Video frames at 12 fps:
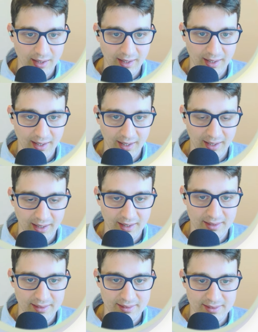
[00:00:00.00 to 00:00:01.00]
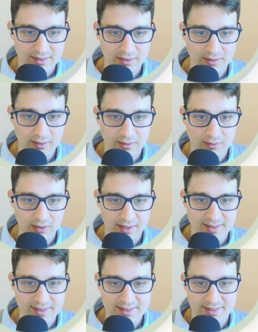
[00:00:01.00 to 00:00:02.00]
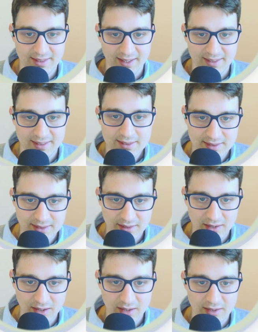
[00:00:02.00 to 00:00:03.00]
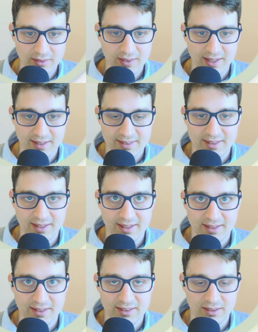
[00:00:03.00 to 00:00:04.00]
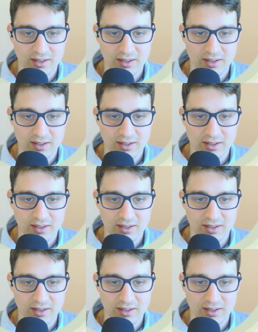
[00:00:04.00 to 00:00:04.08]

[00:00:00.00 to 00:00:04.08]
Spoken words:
And once that's done, we can see that